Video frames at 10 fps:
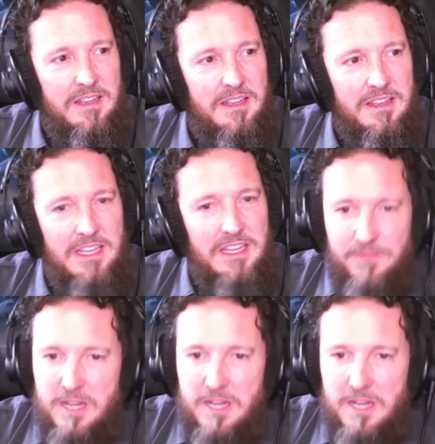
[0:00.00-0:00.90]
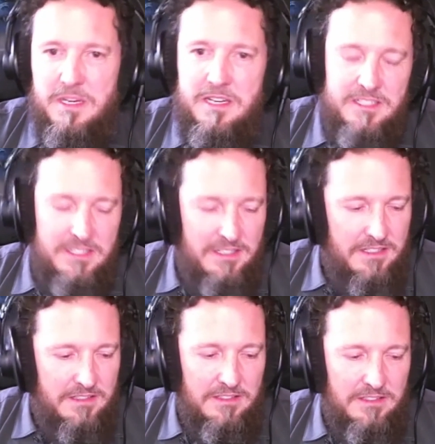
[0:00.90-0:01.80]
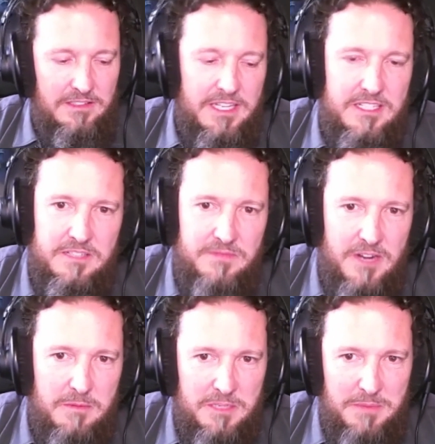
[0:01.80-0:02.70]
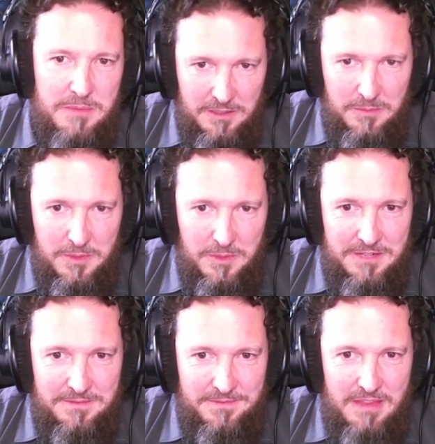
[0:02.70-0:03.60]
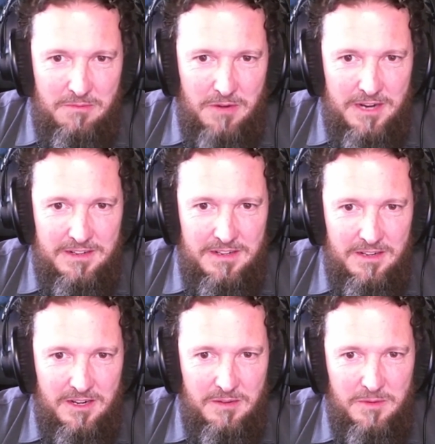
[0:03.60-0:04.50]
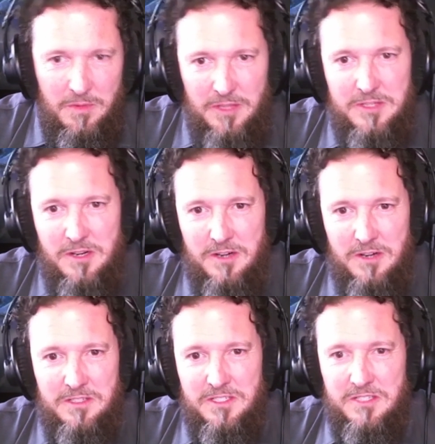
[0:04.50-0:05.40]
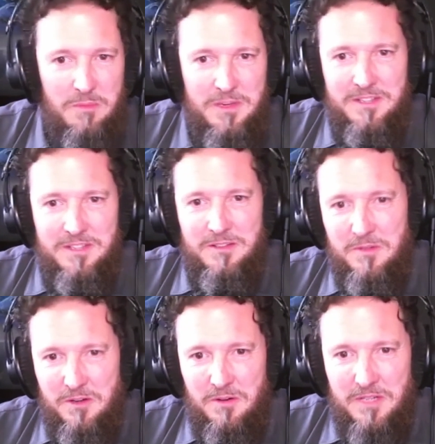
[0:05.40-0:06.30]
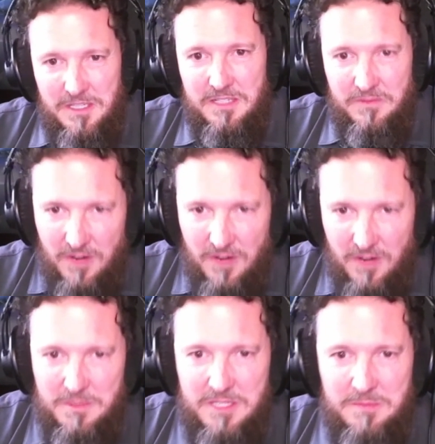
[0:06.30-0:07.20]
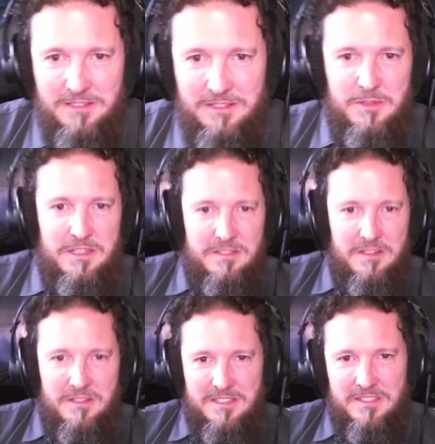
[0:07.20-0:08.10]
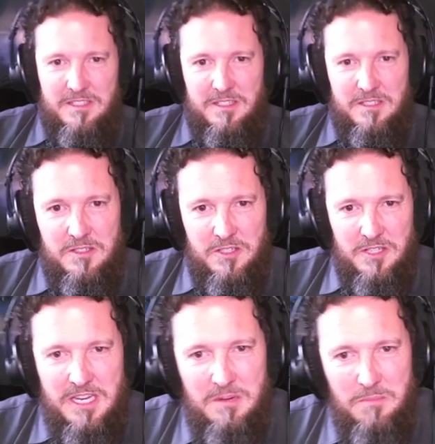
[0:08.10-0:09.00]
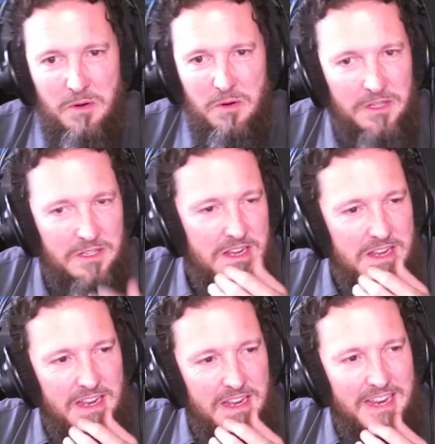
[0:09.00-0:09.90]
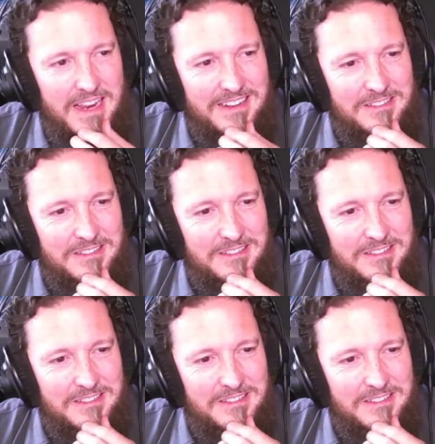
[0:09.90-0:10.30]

it's funny because Linux is very much about liberty, right? And whether you talk to Stallman or it's very much about liberty. It's such a key component, and